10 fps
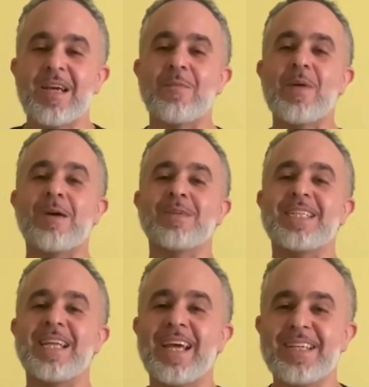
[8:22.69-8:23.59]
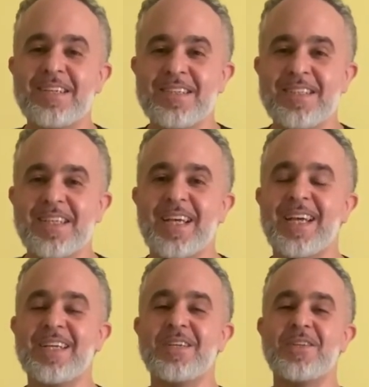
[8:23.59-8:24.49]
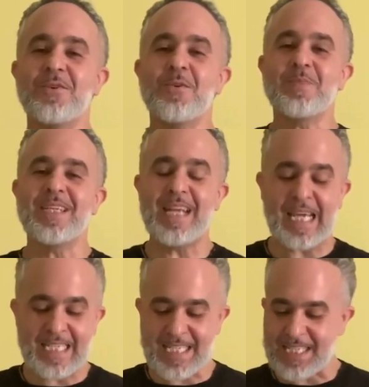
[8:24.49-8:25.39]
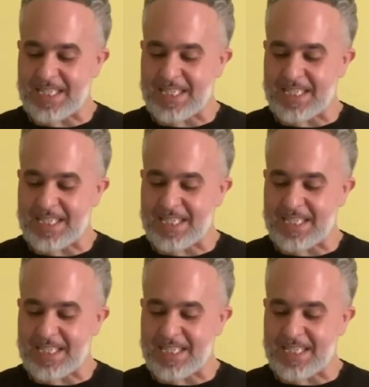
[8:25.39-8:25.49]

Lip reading: Mama Dana, and the Yoruba Nation